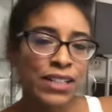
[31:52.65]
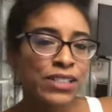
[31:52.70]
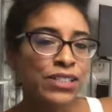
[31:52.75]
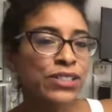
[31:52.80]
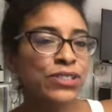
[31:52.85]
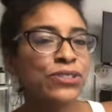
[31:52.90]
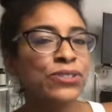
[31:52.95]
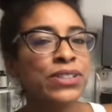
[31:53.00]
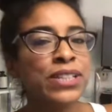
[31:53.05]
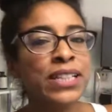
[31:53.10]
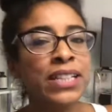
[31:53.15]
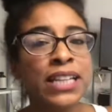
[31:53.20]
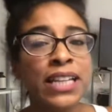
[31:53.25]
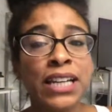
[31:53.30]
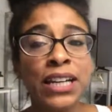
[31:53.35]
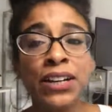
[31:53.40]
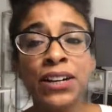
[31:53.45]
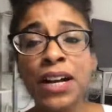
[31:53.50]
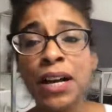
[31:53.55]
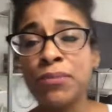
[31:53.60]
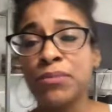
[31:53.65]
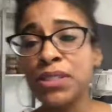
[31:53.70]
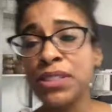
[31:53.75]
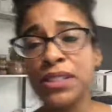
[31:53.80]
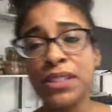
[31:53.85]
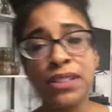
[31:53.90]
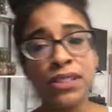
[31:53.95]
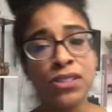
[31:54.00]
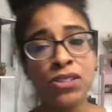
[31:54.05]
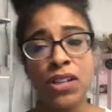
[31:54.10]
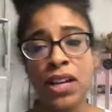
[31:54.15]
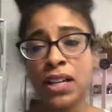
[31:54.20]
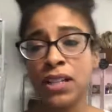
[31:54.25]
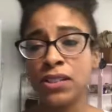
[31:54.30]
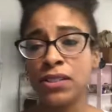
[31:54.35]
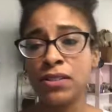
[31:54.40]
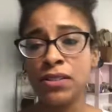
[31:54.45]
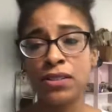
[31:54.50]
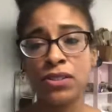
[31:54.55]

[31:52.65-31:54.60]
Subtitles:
Tune in here. I'm just going to try and